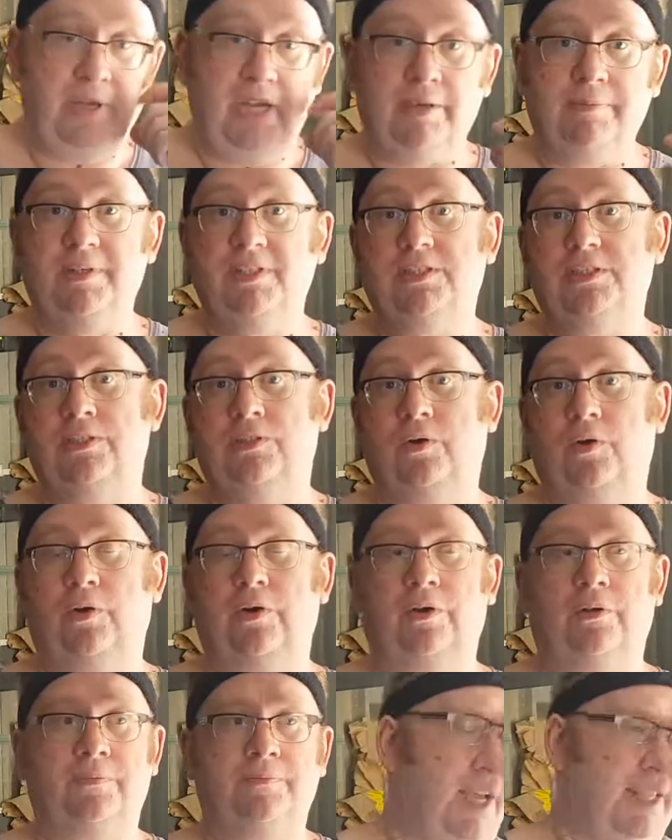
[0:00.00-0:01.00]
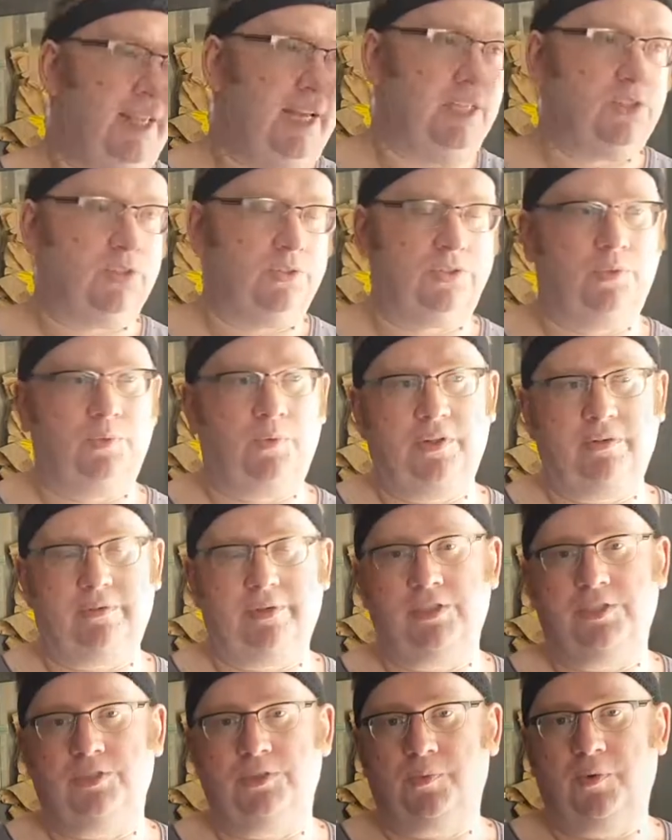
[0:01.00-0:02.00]
pigment and oil. That's also one of the
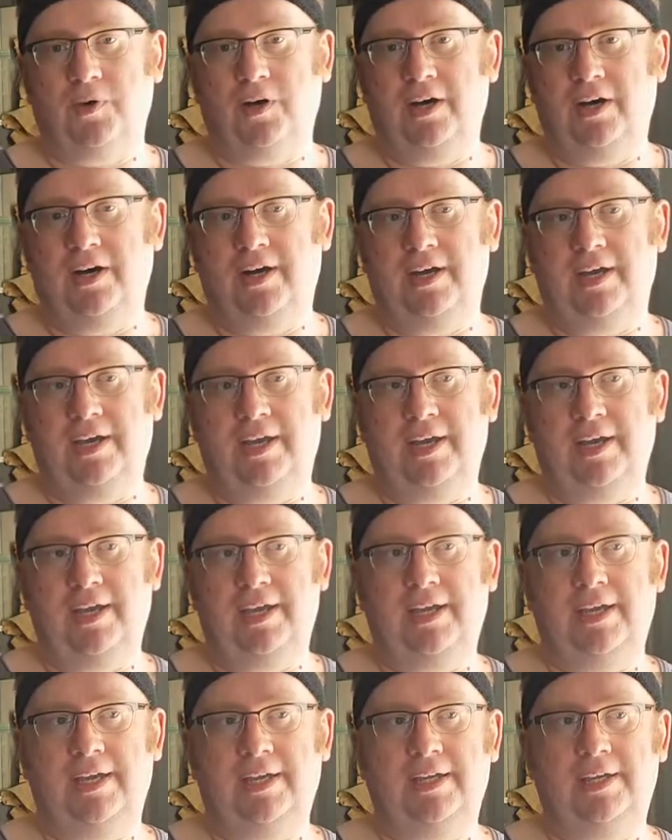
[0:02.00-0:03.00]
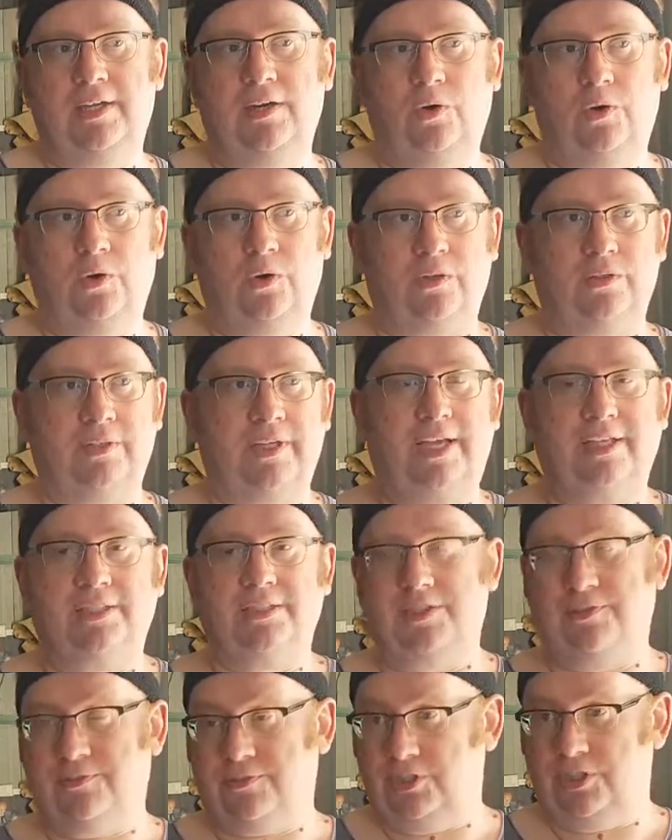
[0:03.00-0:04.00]
reasons why oil has
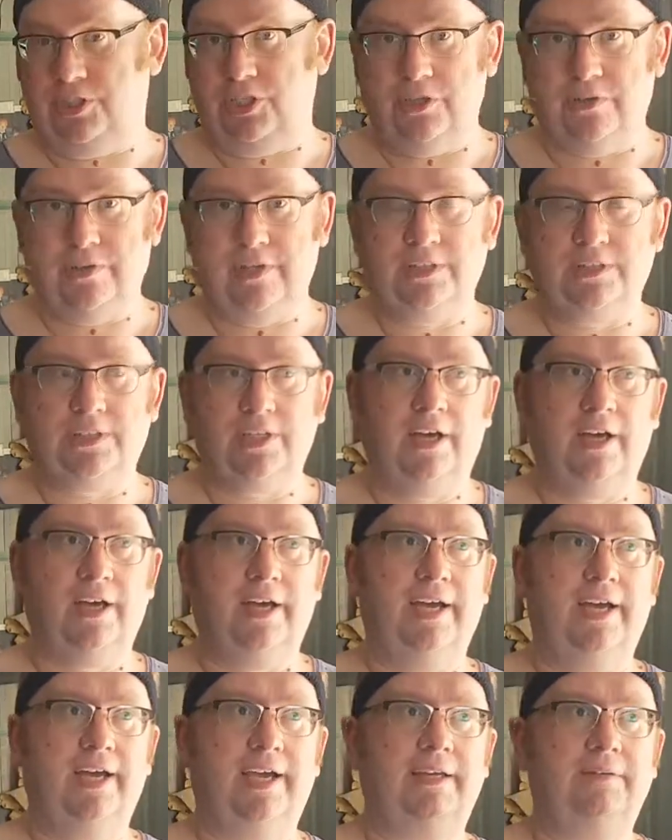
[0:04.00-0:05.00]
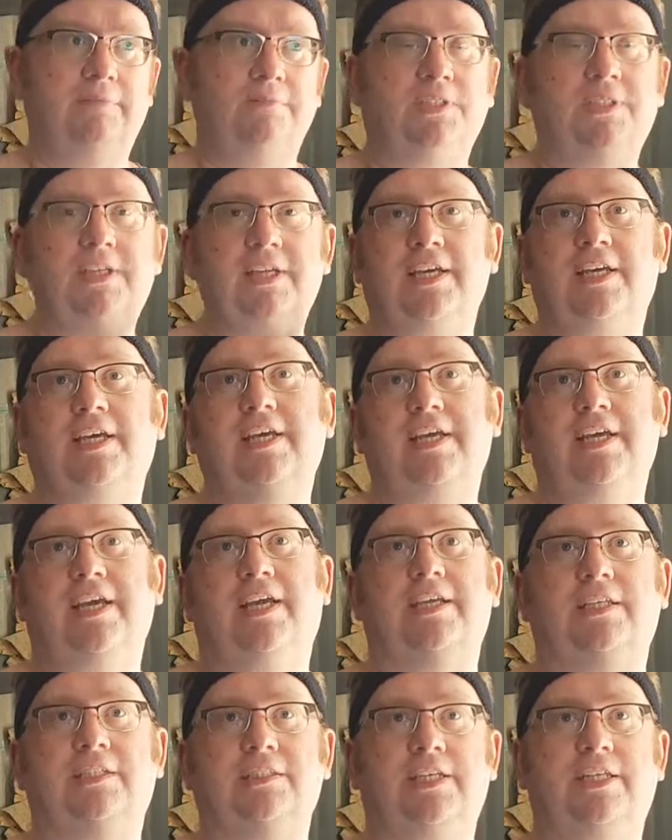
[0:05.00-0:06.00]
different curing times.
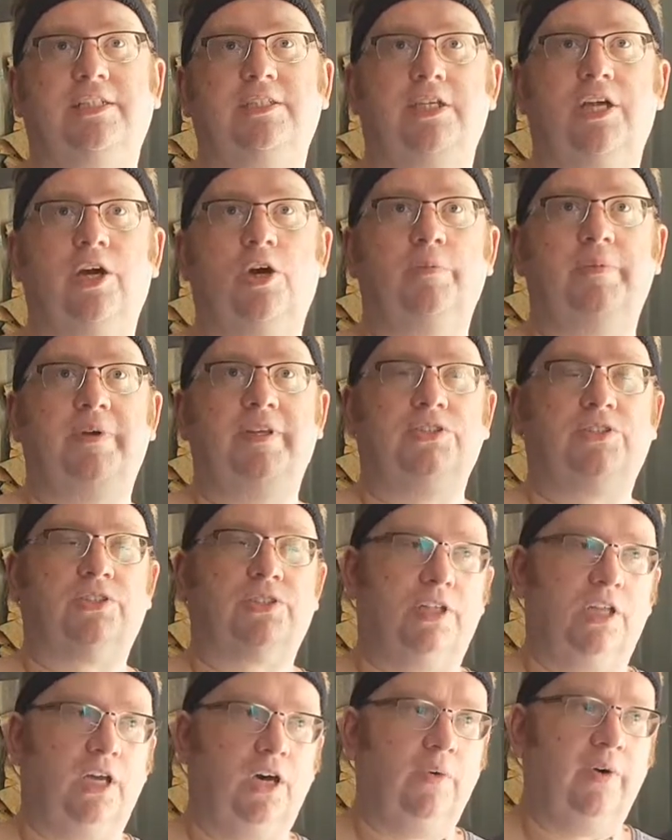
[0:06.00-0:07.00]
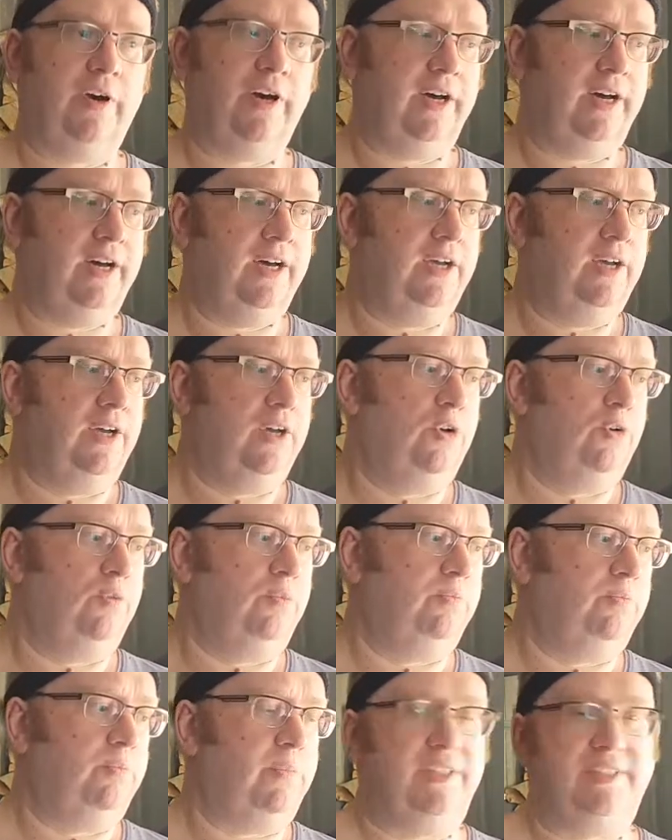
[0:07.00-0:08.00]
It can tend to go a bit slower
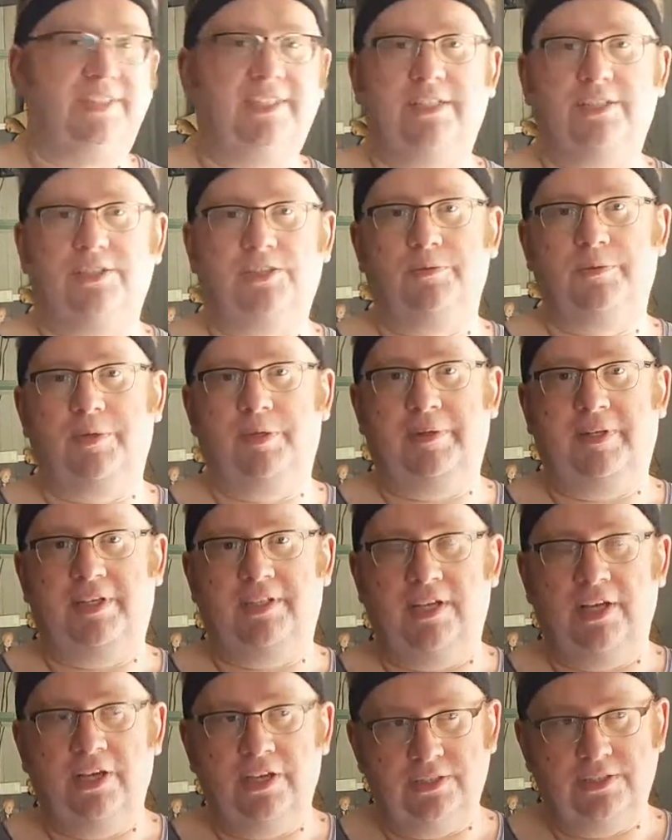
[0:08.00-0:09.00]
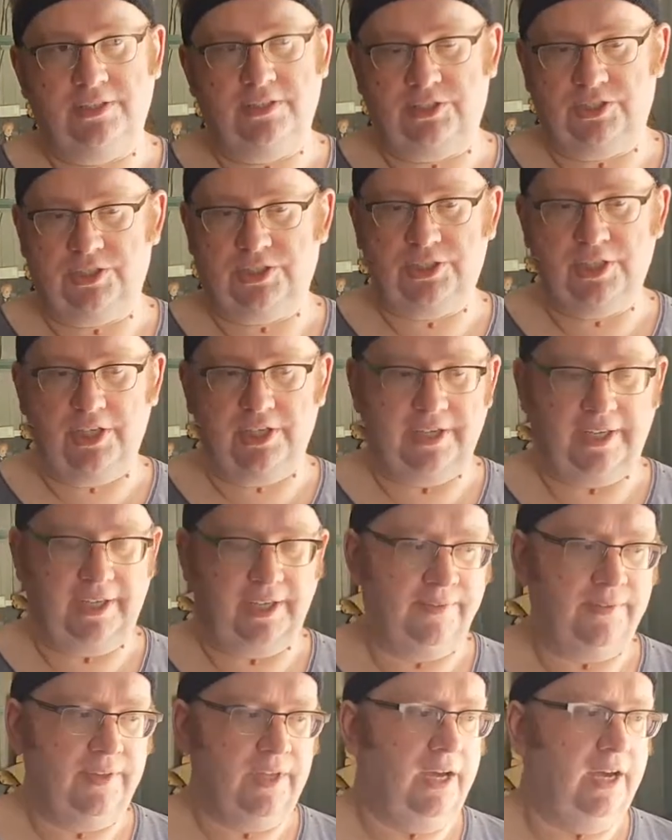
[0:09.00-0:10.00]
but it tends to be a bit
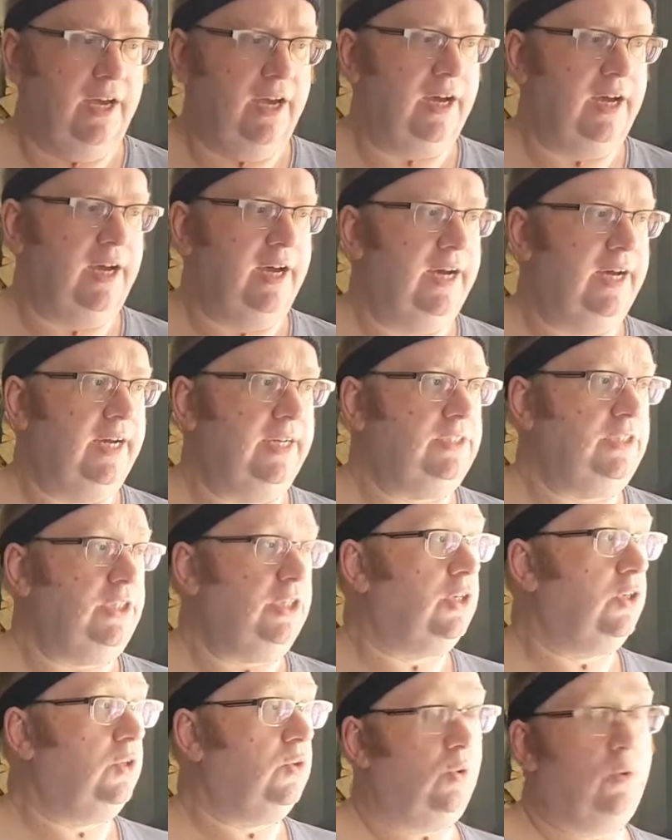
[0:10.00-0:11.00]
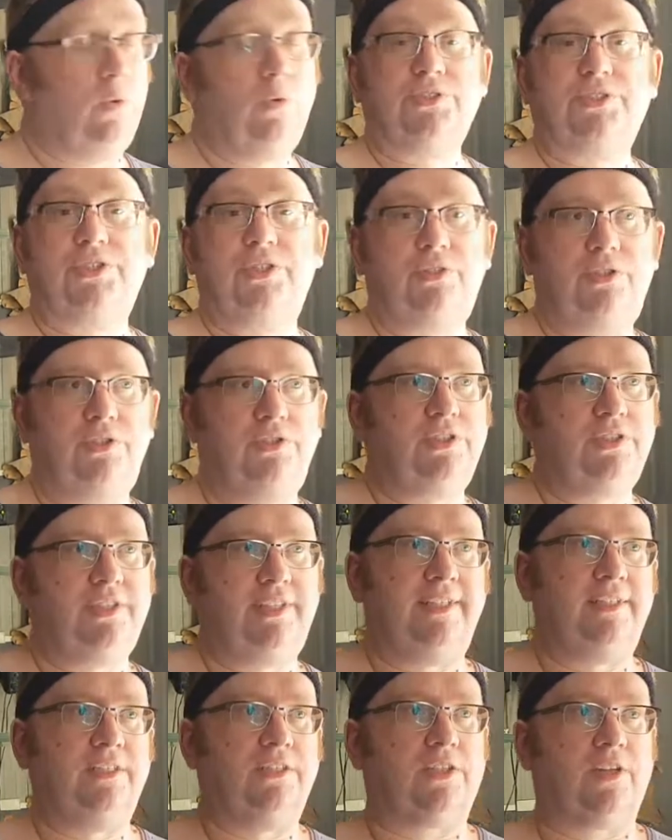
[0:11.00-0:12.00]
sturdier. Uh, you can also use
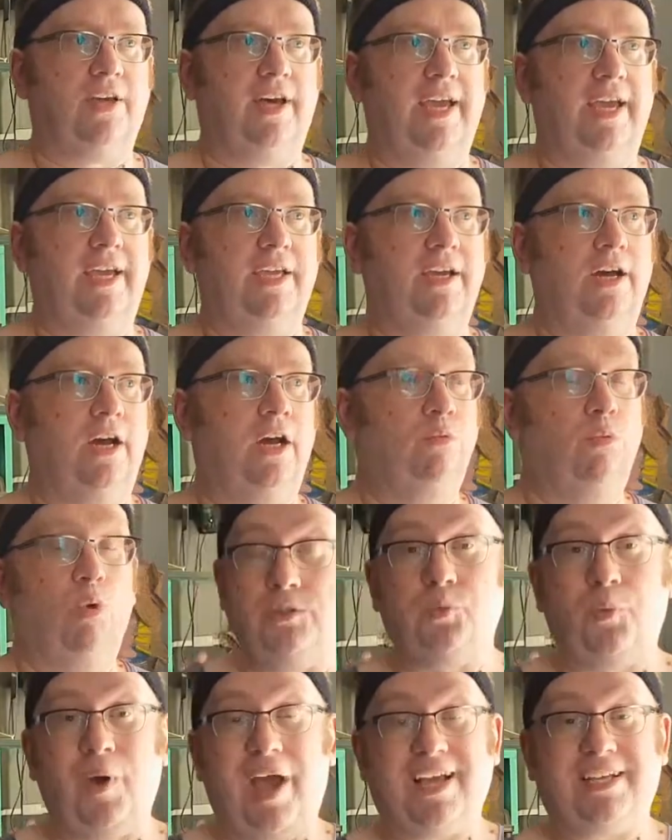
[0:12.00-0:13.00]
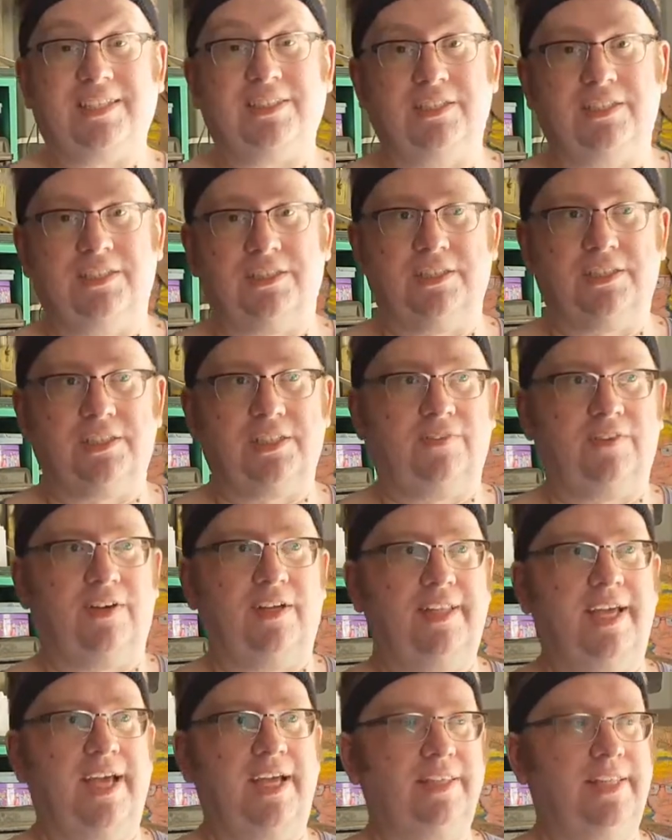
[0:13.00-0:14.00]
things like uh, waxes and stuff
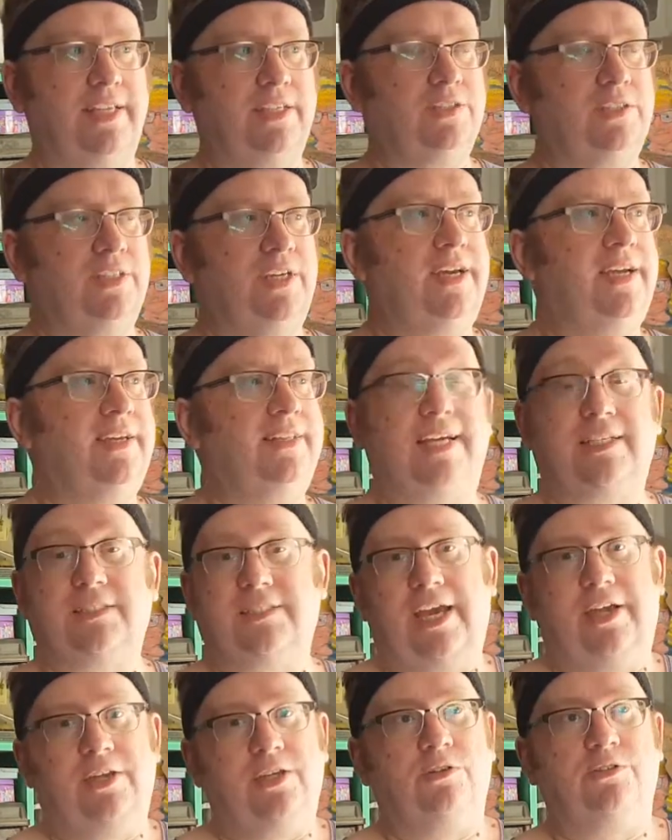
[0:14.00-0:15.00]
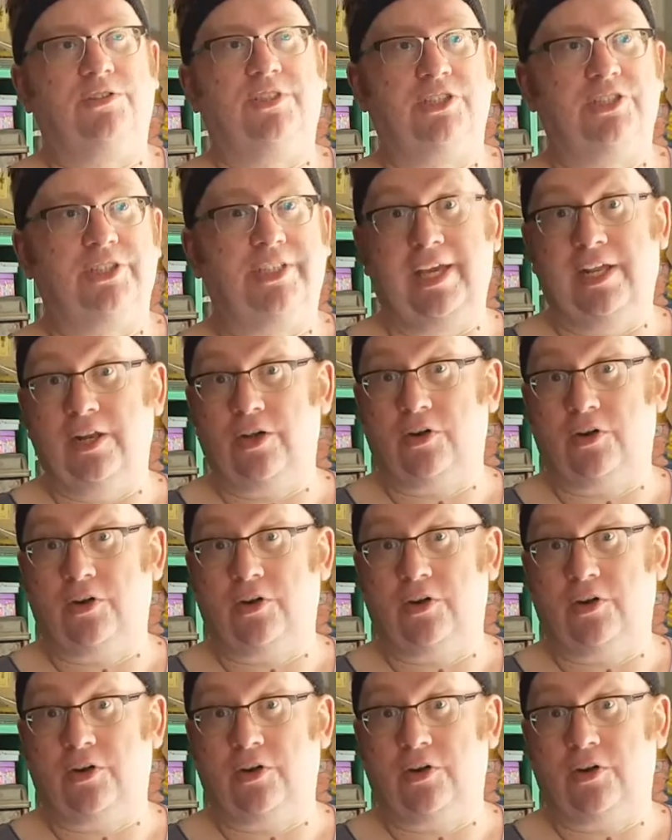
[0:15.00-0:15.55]
like that. There's, that's how you essentially get